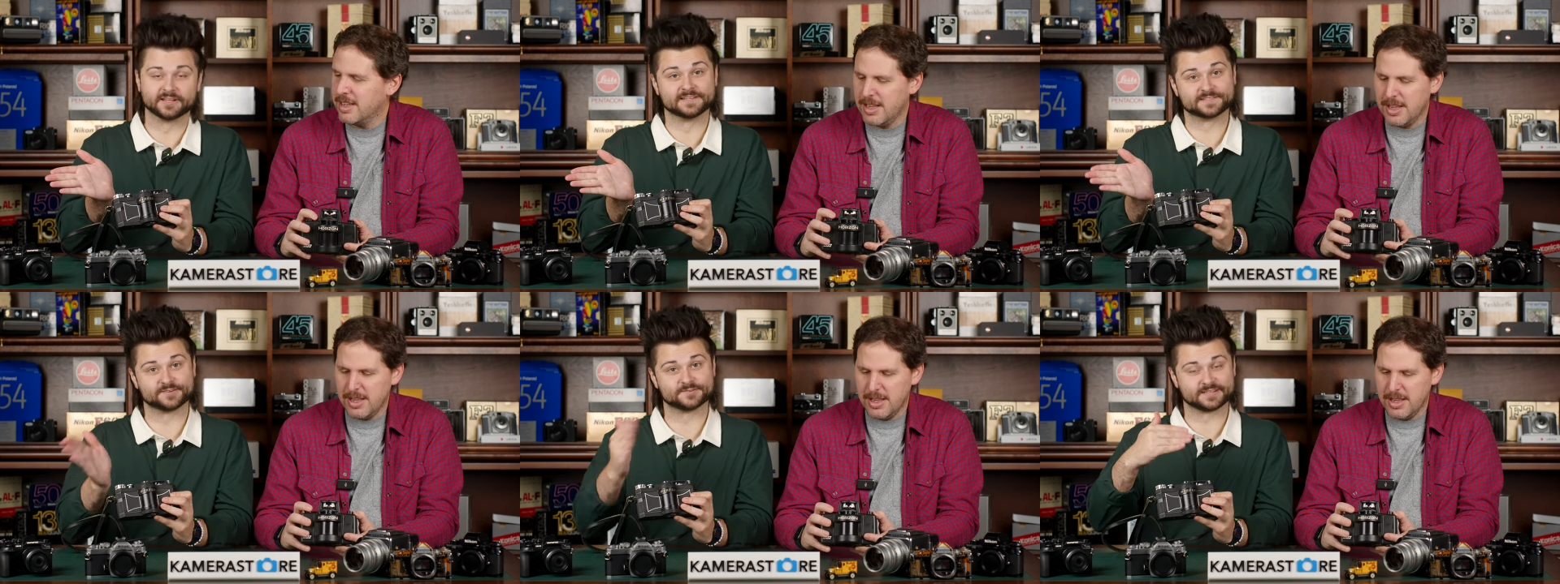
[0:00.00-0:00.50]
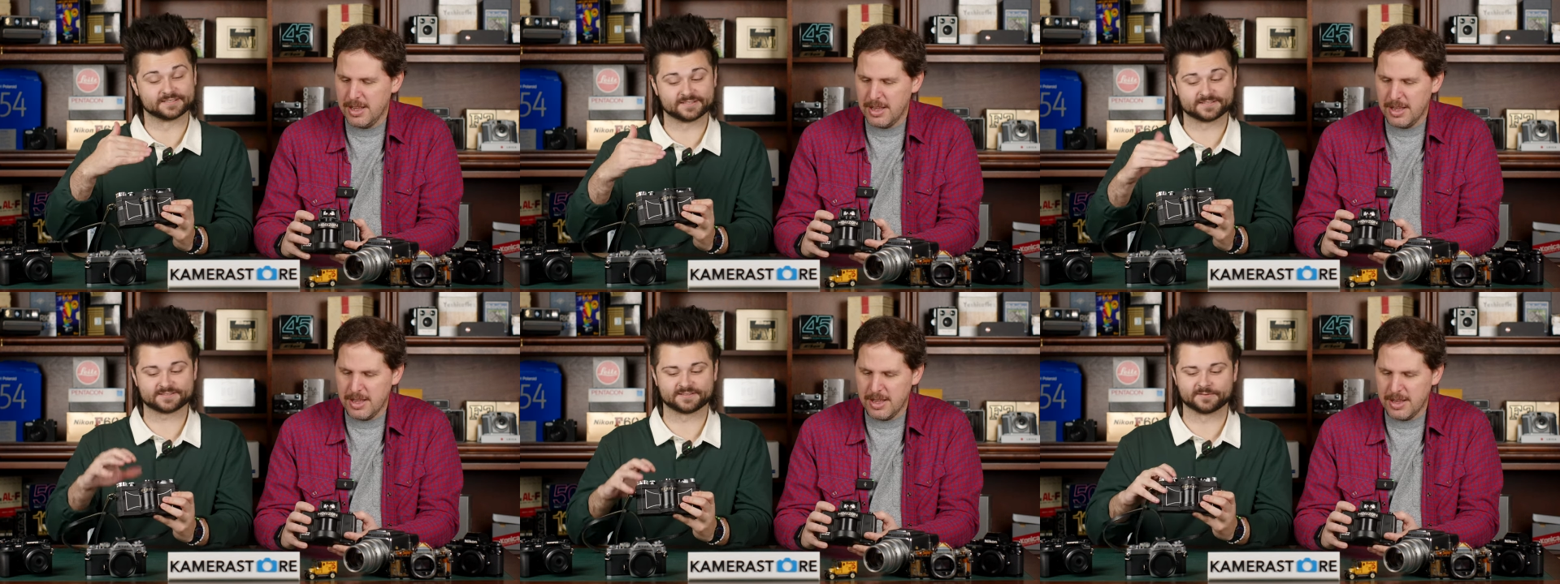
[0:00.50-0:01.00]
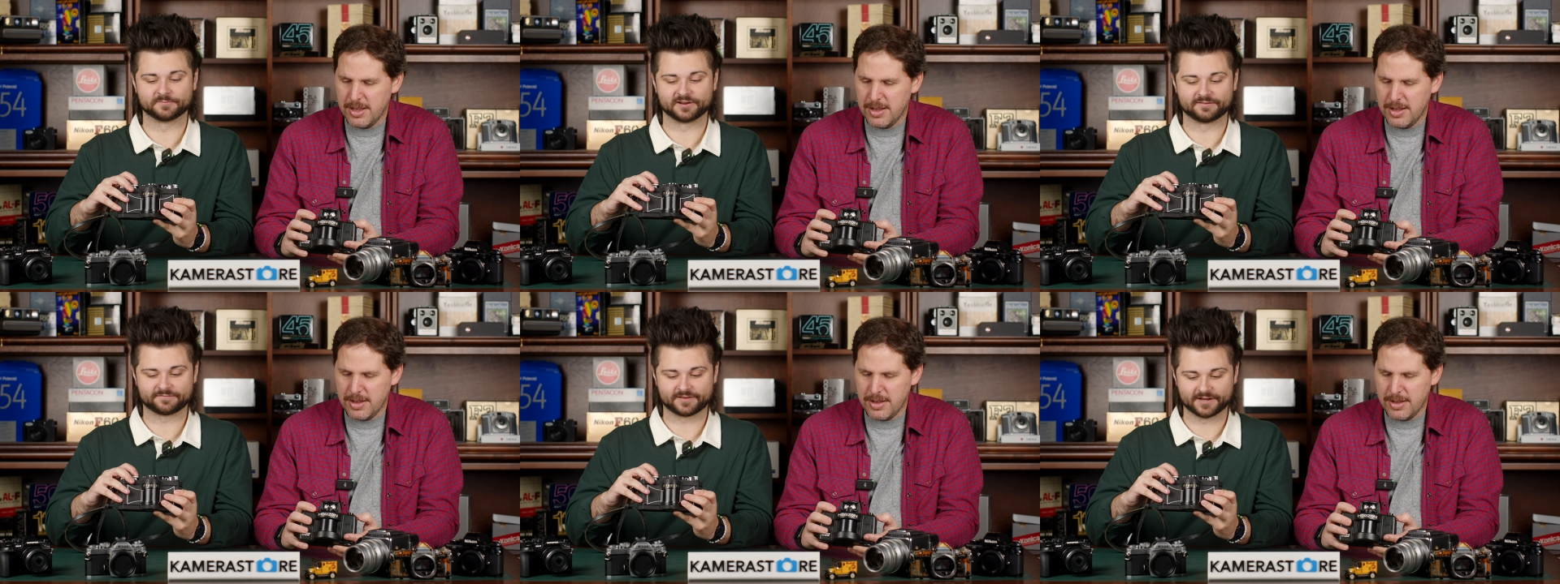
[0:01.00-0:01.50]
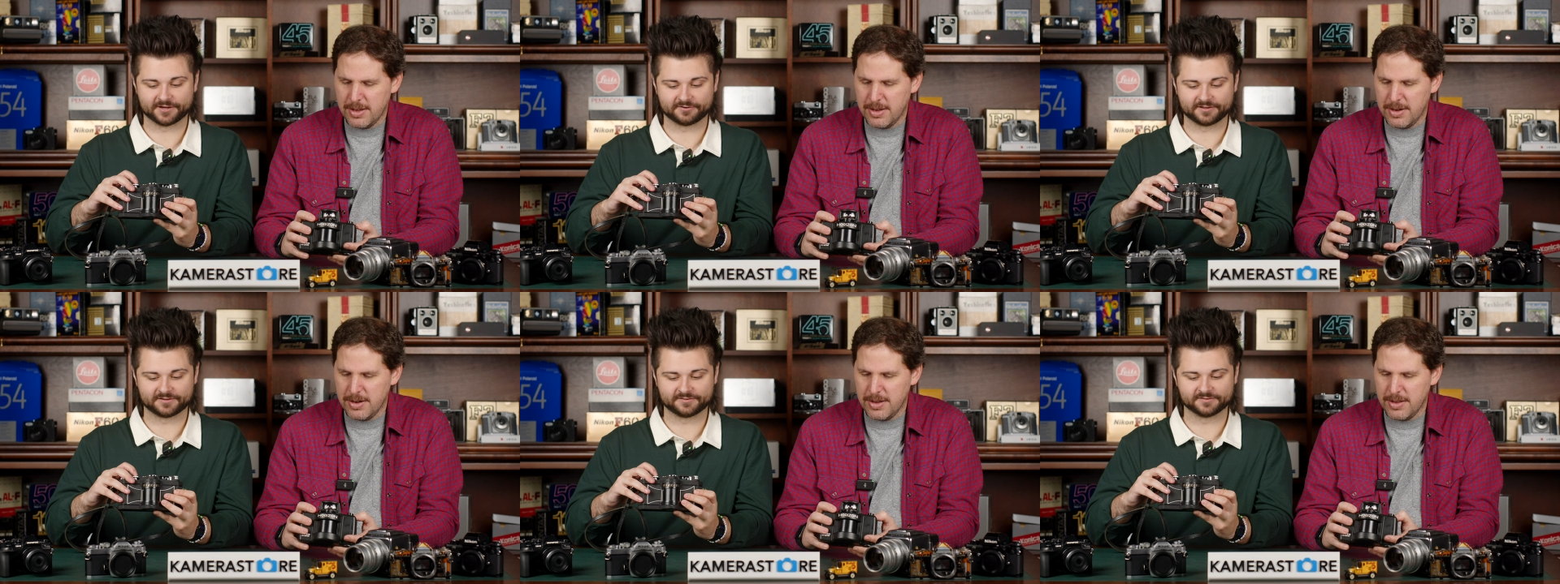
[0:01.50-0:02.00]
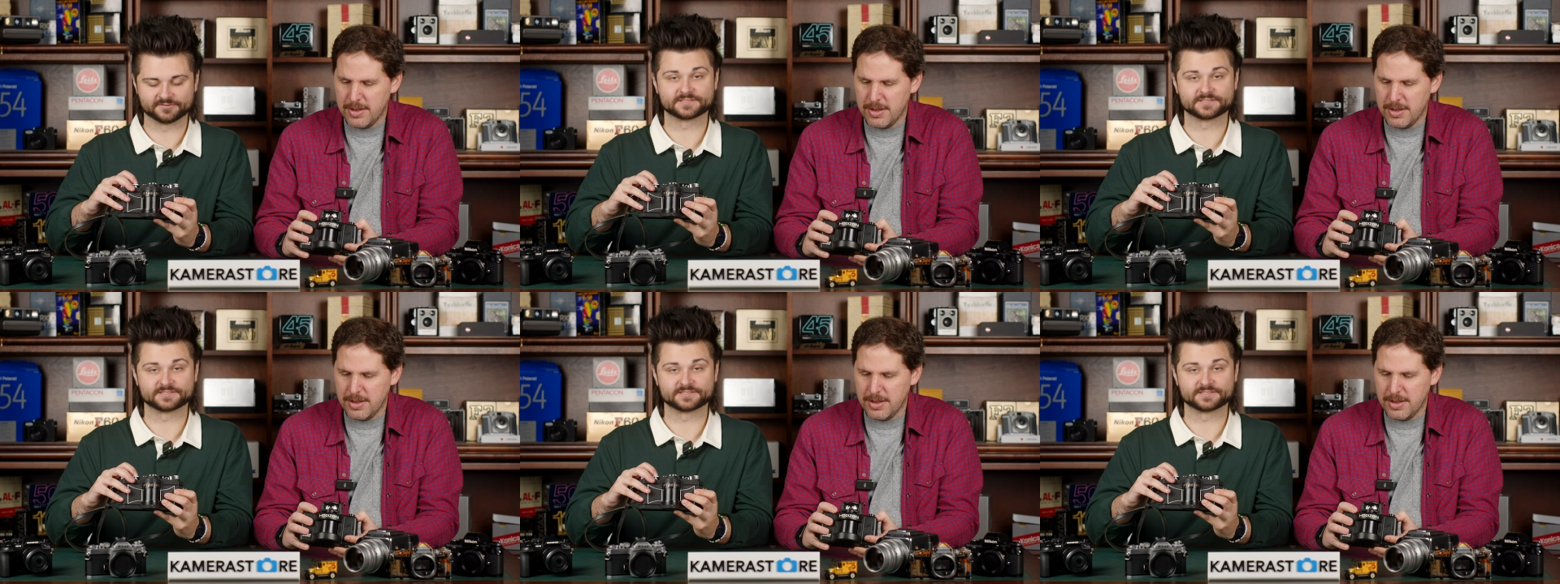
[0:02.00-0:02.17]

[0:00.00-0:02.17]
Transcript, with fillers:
Speaker 1: the lens goes like this, and then when I fire it,